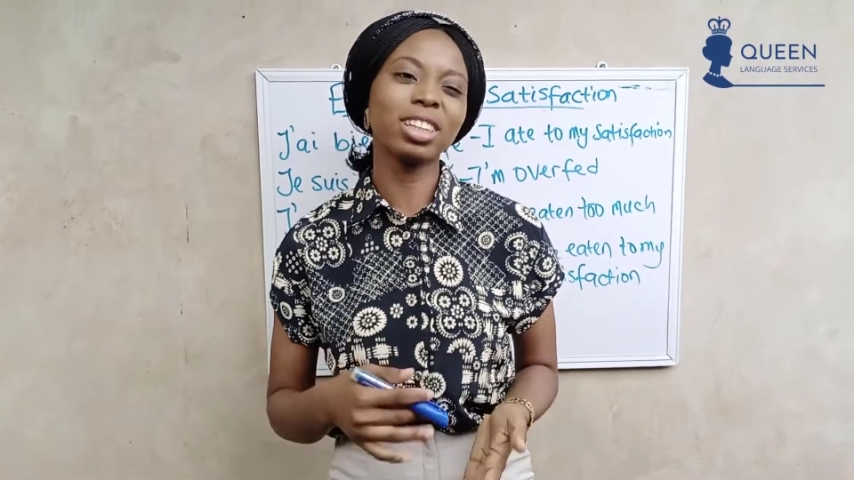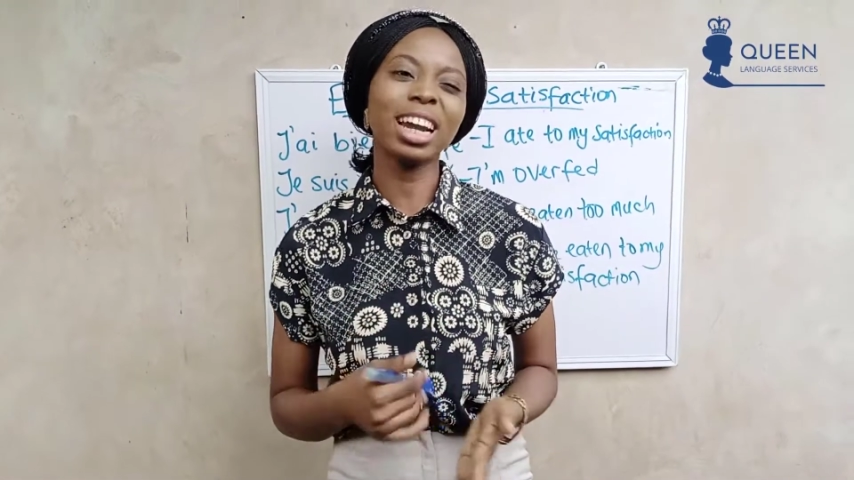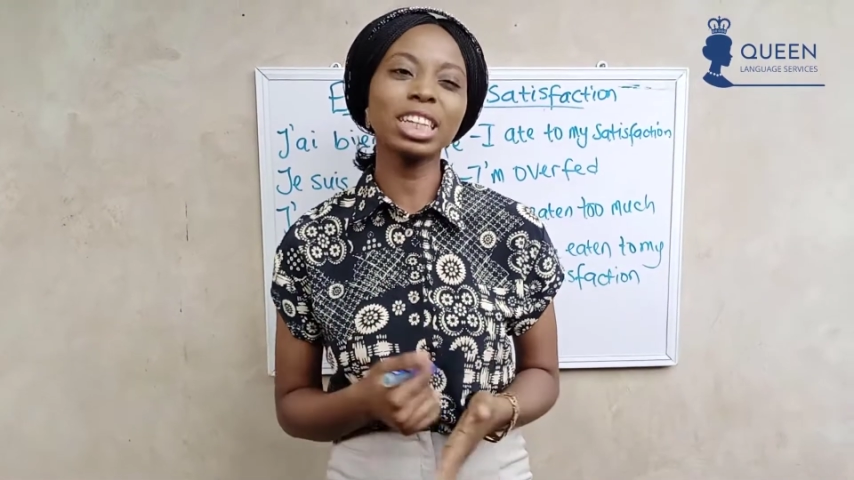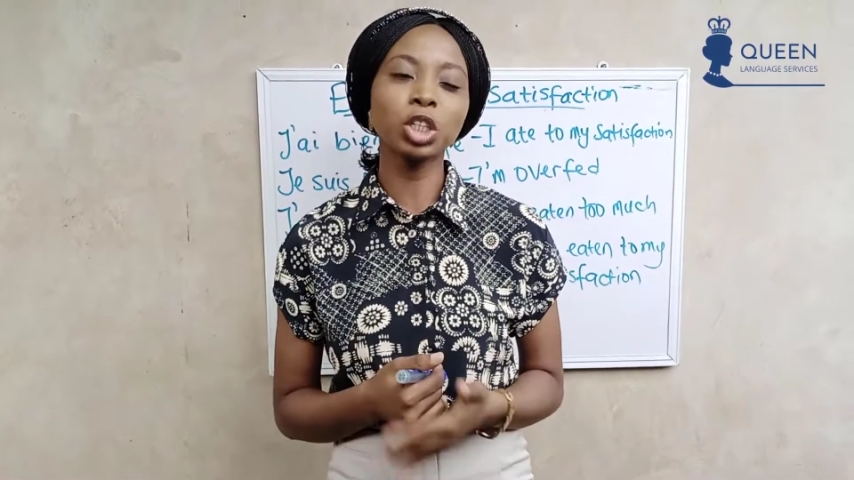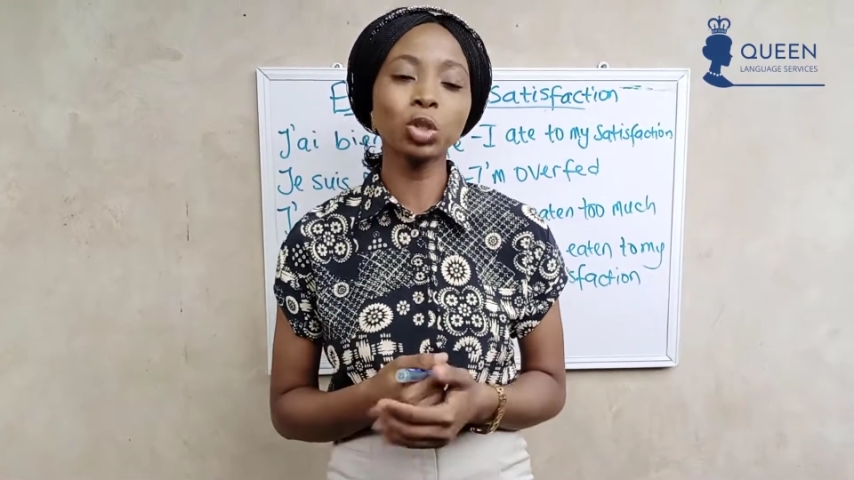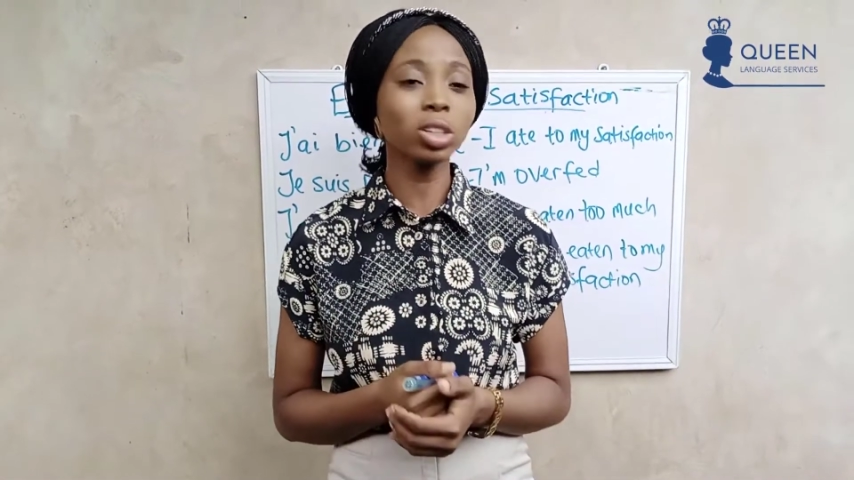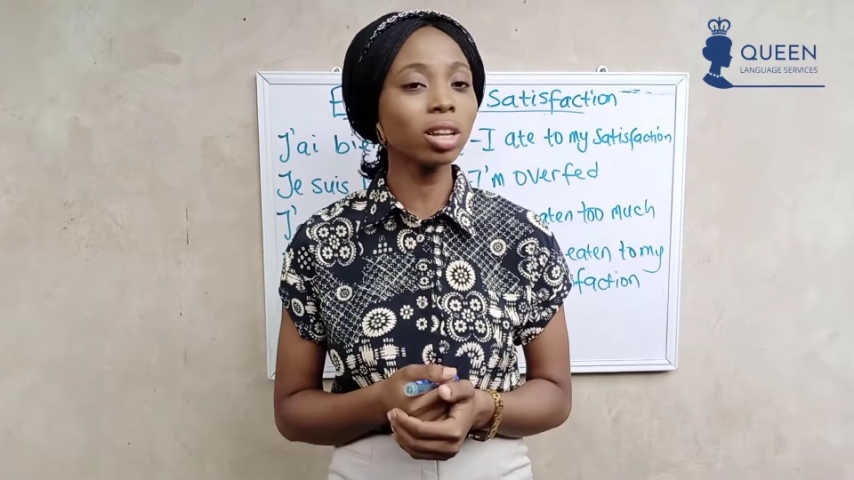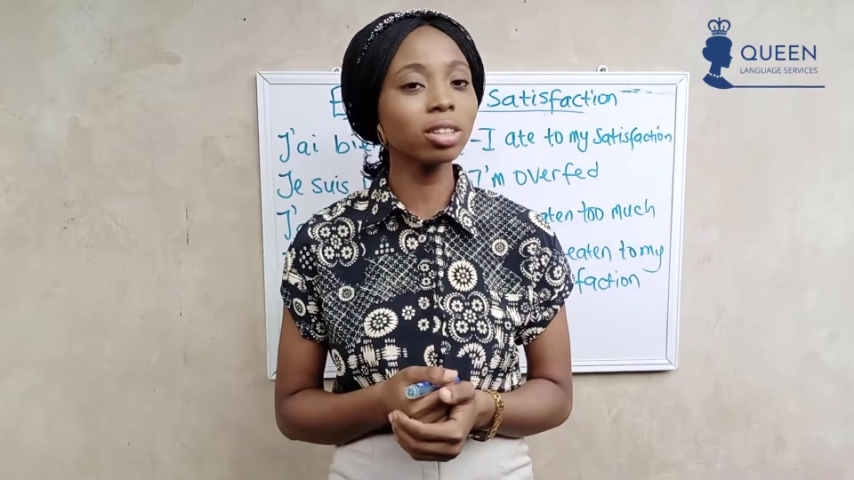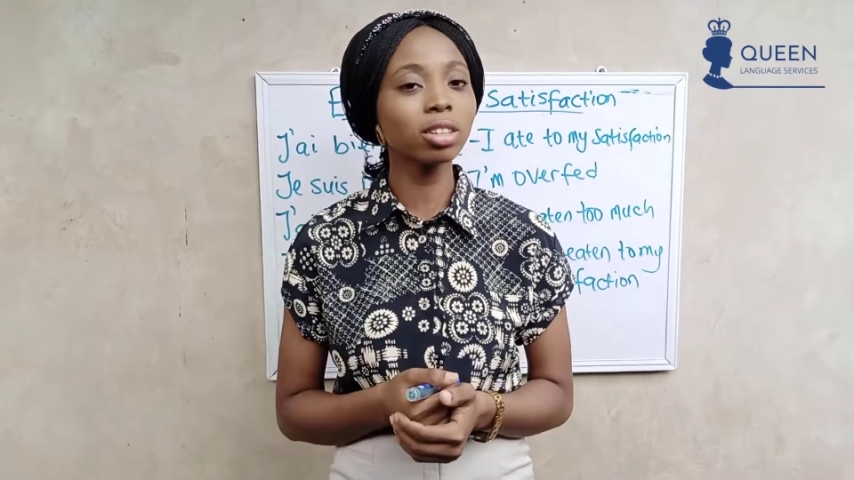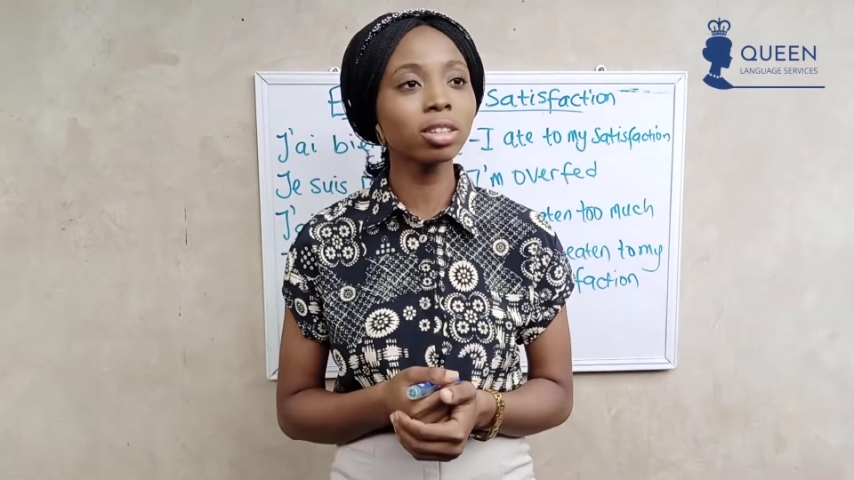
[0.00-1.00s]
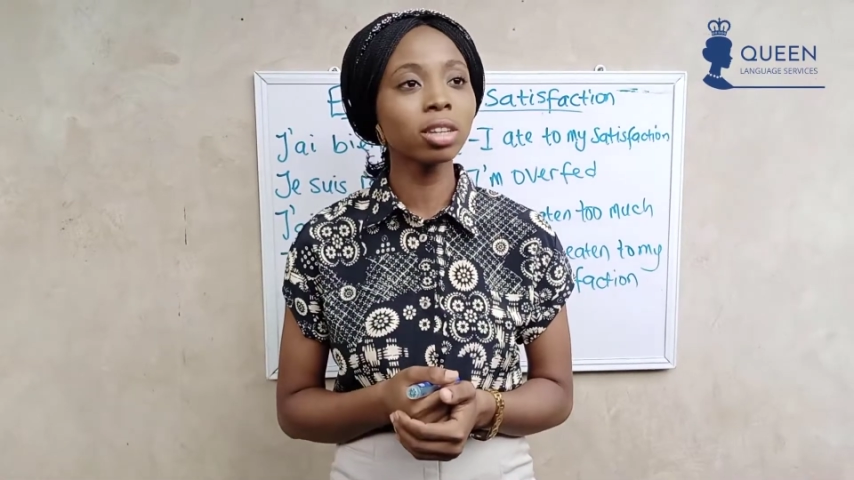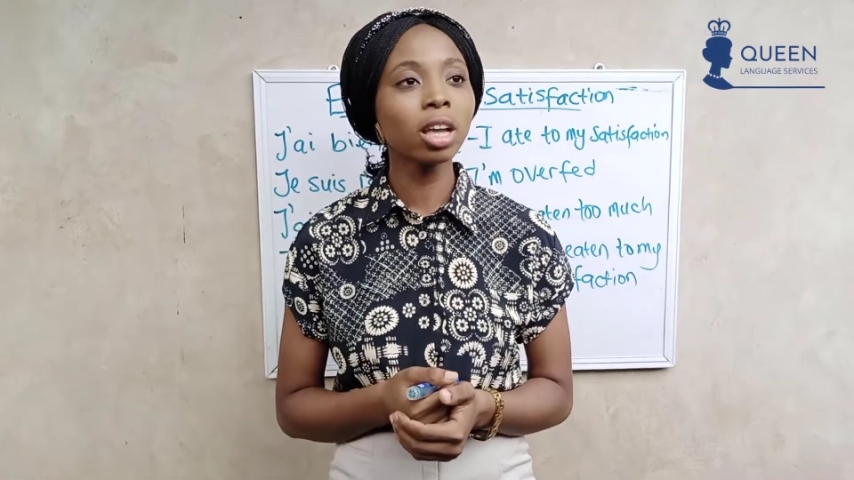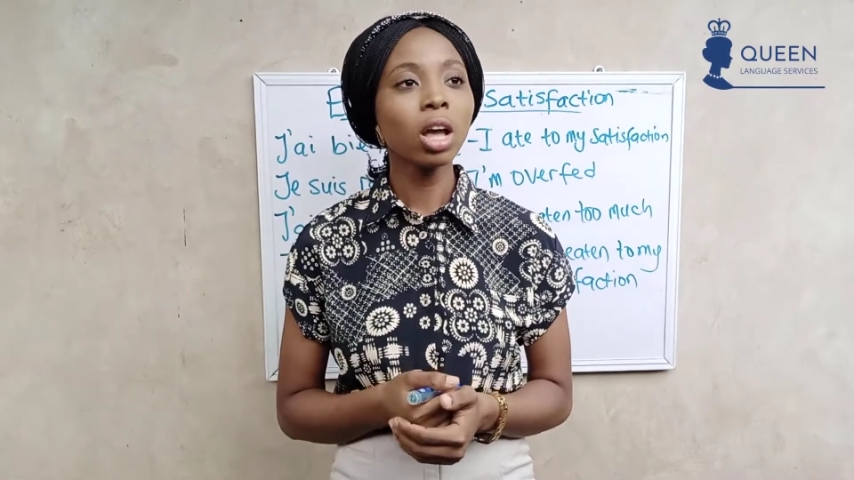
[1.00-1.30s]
there are situations